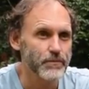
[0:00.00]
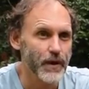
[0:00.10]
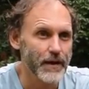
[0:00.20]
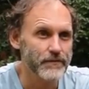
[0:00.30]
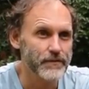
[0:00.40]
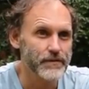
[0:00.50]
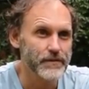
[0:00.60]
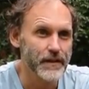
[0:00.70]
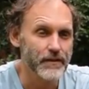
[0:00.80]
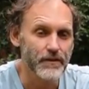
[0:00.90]

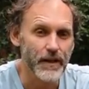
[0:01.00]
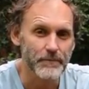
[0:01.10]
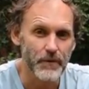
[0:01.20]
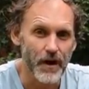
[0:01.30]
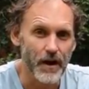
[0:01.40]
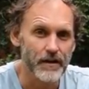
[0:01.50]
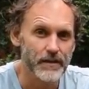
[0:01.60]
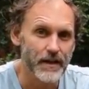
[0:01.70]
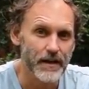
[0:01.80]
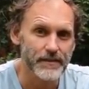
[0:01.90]
preferencing or like
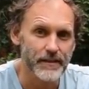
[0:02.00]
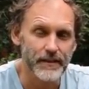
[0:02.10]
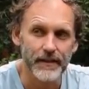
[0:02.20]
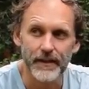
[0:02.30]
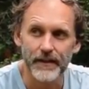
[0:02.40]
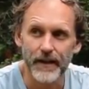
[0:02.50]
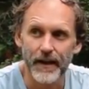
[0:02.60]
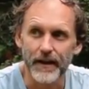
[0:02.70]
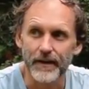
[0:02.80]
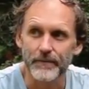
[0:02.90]
prioritizing
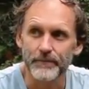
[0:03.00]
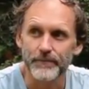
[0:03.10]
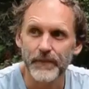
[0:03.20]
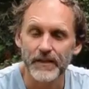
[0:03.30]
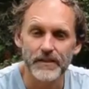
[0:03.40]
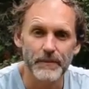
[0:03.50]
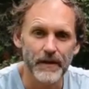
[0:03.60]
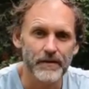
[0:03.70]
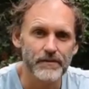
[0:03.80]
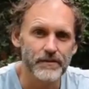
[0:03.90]
um,
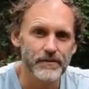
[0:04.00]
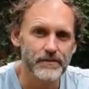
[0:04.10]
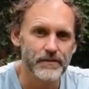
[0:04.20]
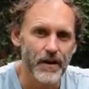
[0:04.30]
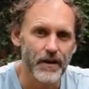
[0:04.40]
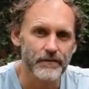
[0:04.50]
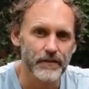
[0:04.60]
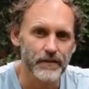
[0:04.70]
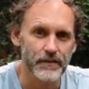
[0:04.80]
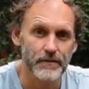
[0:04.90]
experiences
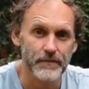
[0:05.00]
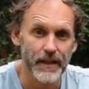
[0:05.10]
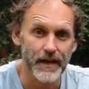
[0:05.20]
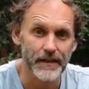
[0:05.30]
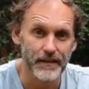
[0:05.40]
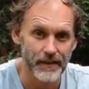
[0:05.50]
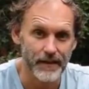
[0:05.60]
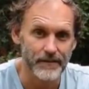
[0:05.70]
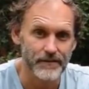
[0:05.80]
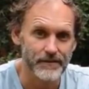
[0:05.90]
over accumulating
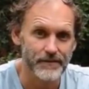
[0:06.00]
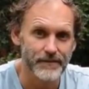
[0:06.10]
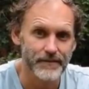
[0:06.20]
things.